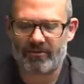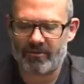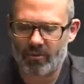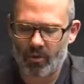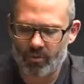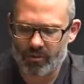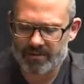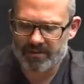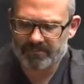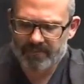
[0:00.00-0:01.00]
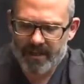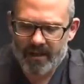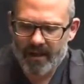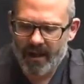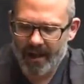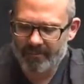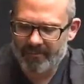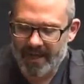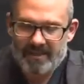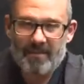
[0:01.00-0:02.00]
look through the core rules.
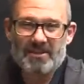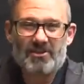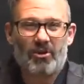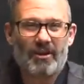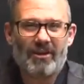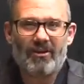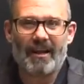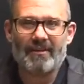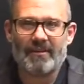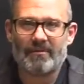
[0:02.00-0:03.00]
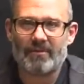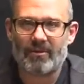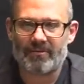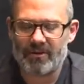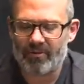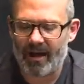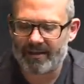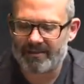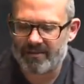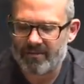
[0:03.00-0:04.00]
Um, as I mentioned earlier in the, the review,
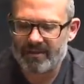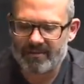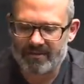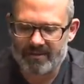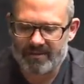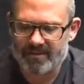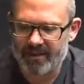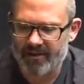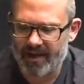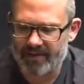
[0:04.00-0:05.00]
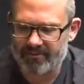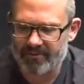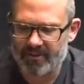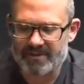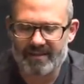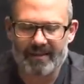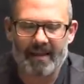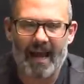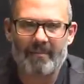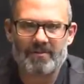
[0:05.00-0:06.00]
I do think that this set kind of fills in the
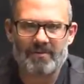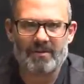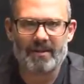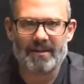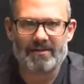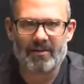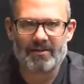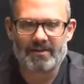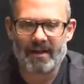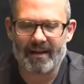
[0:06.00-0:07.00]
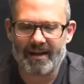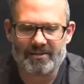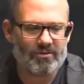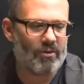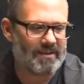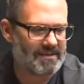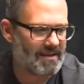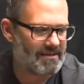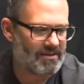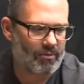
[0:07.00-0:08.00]
gaps from the Dominion Star set, and I do hope this
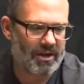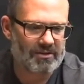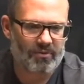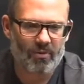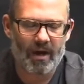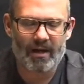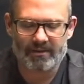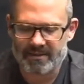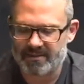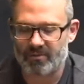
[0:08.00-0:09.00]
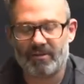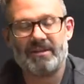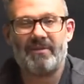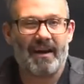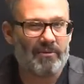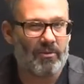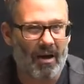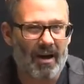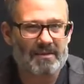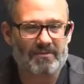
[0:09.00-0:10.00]
stays in the range for a while. This is a really valuable
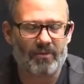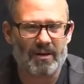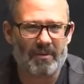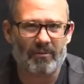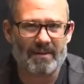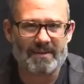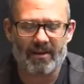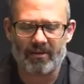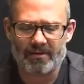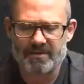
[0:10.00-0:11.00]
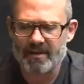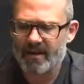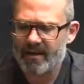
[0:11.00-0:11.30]
box for independent retailers,